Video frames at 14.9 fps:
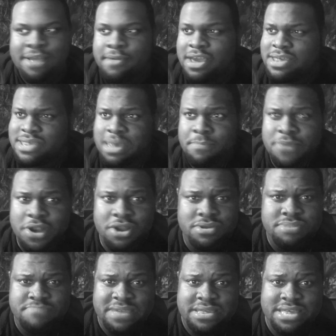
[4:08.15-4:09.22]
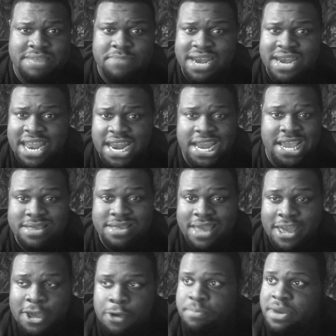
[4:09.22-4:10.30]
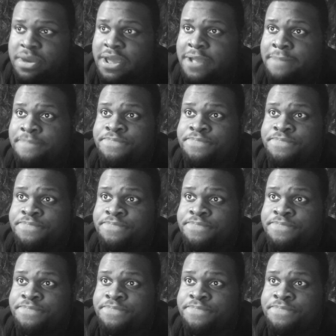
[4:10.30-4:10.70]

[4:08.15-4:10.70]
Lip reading: because some girls be seeming needy as hell, but